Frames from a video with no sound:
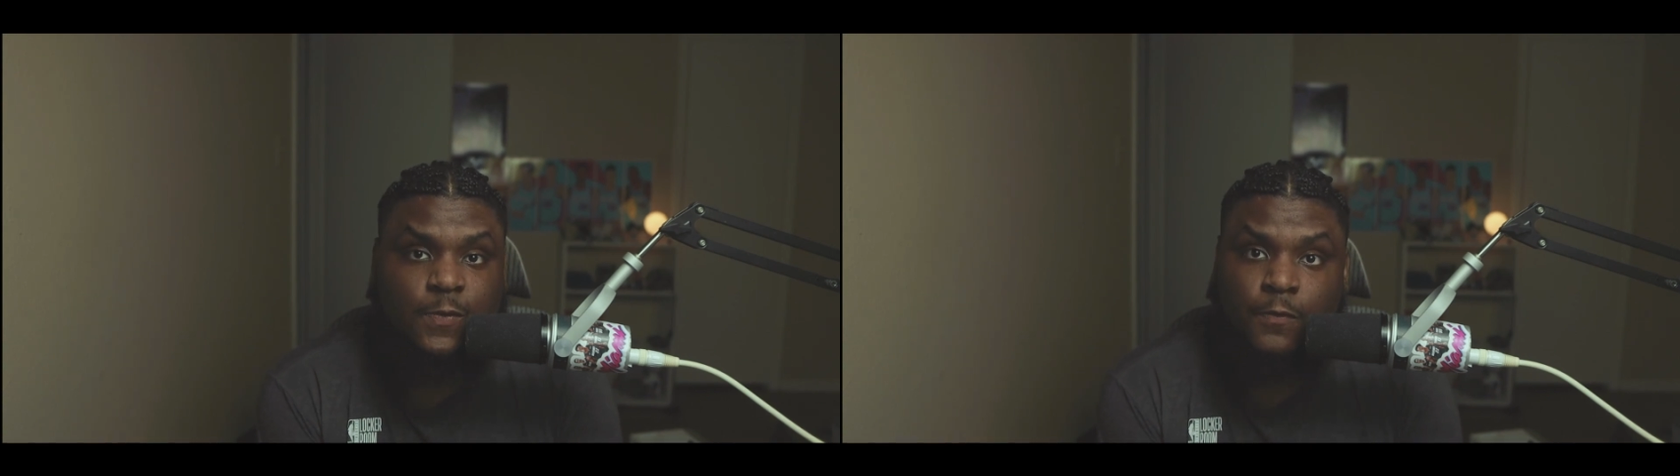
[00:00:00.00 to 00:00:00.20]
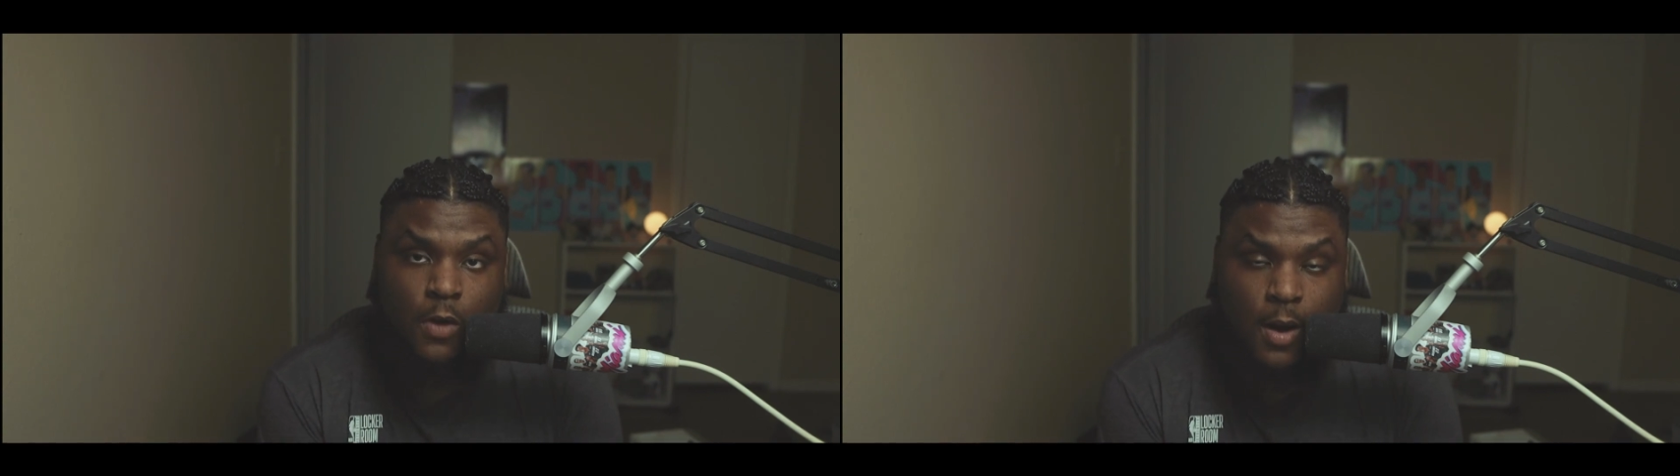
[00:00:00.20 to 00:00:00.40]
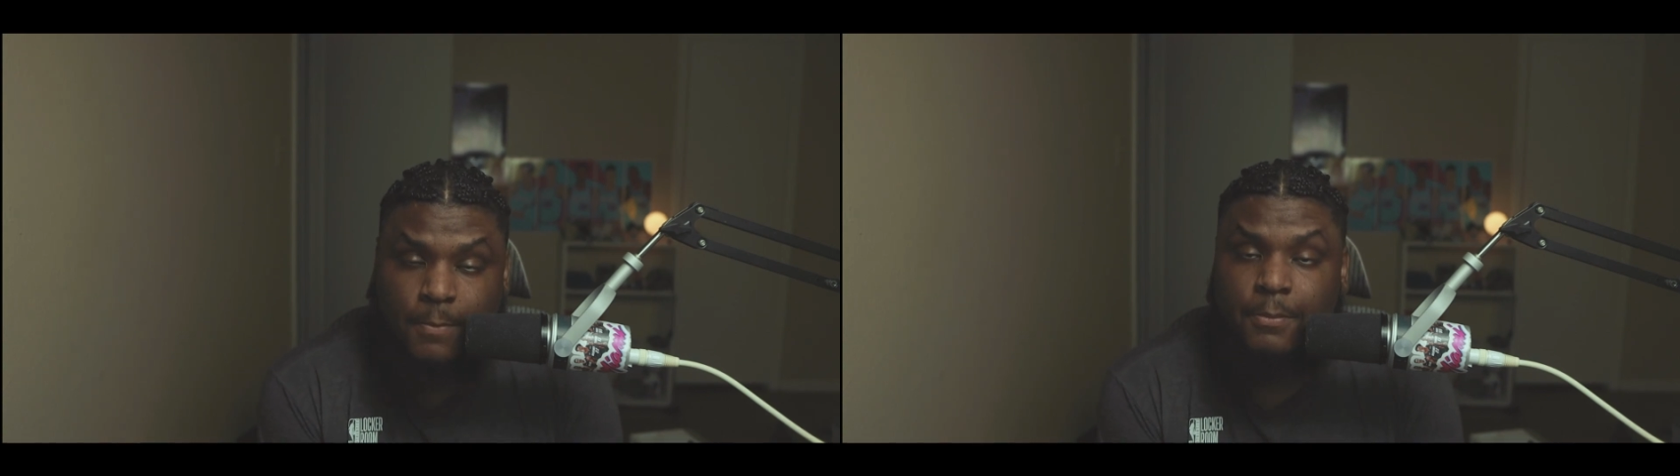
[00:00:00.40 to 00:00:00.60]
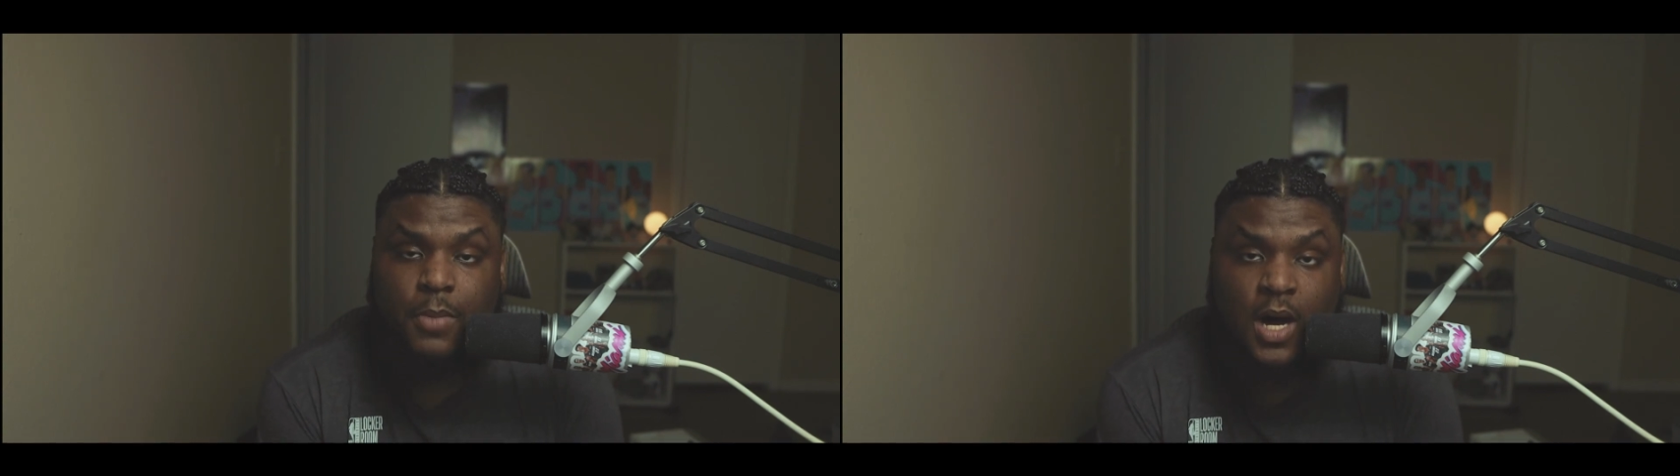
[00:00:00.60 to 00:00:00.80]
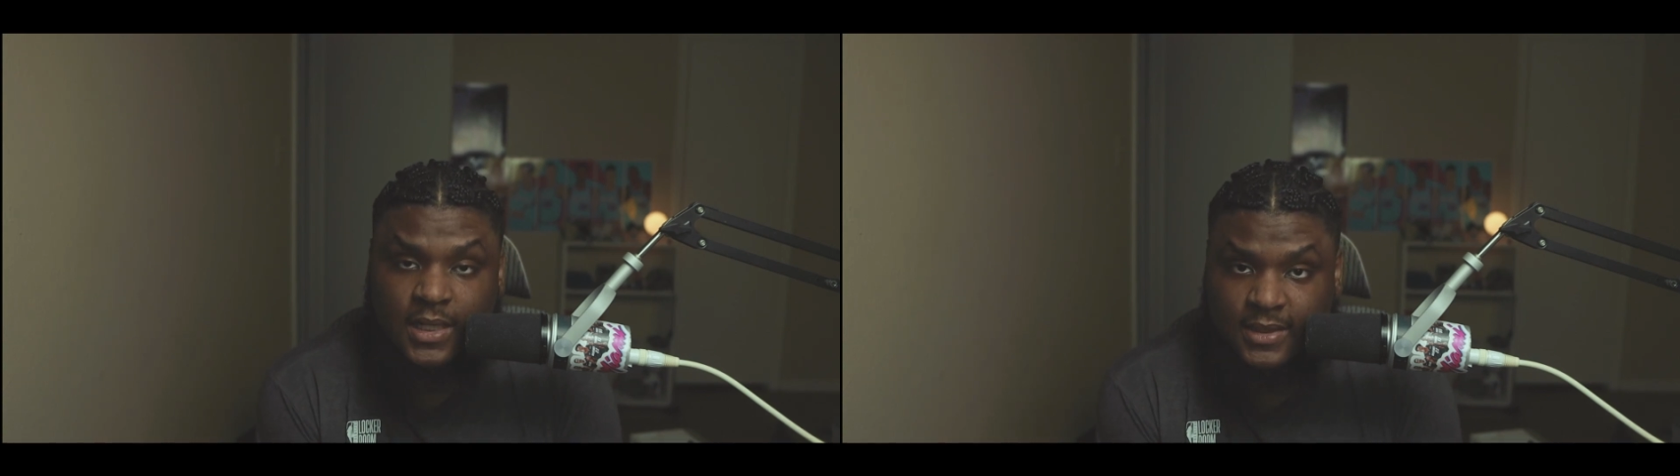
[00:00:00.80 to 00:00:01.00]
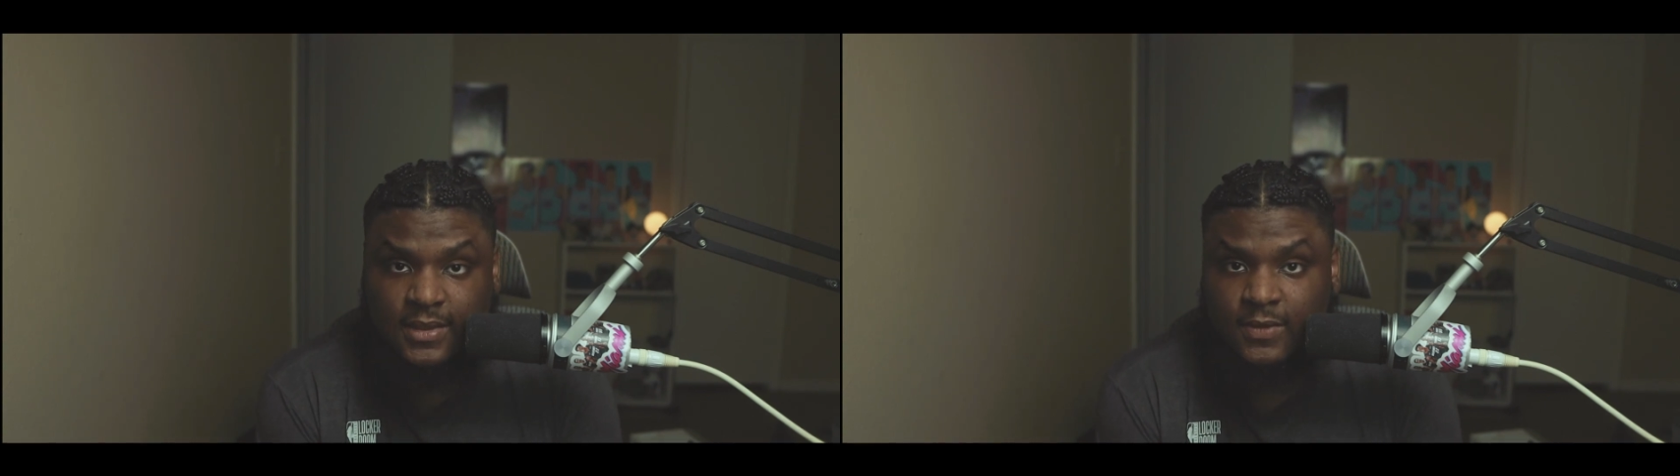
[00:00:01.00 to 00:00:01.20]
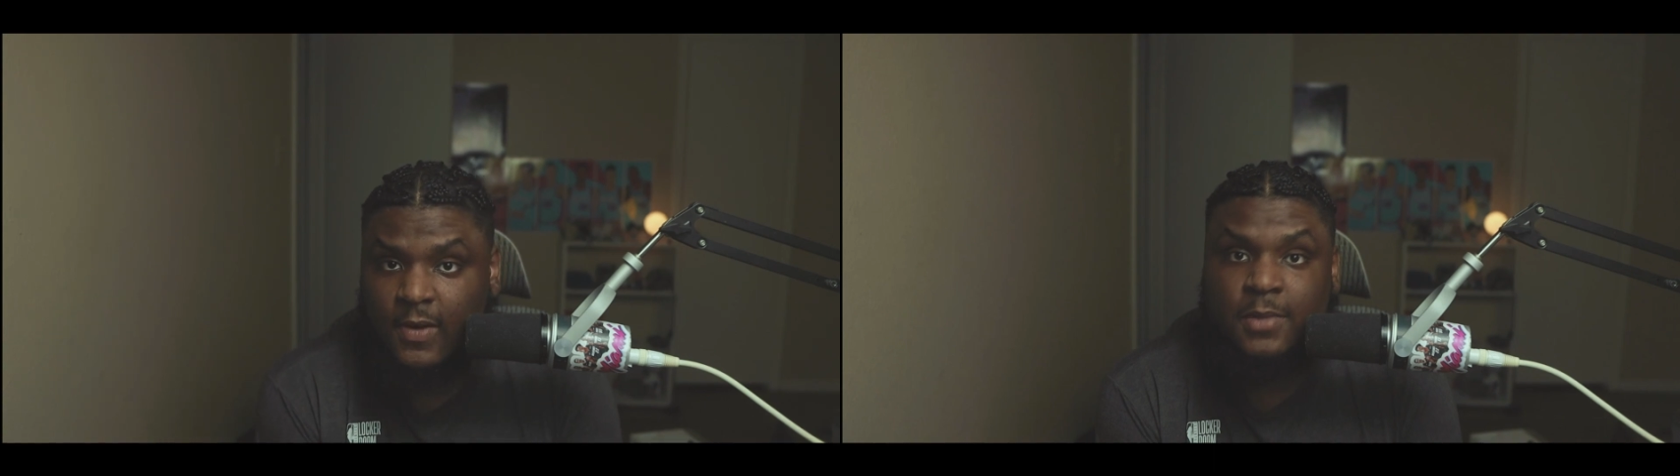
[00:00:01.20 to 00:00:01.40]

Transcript: from punches, right?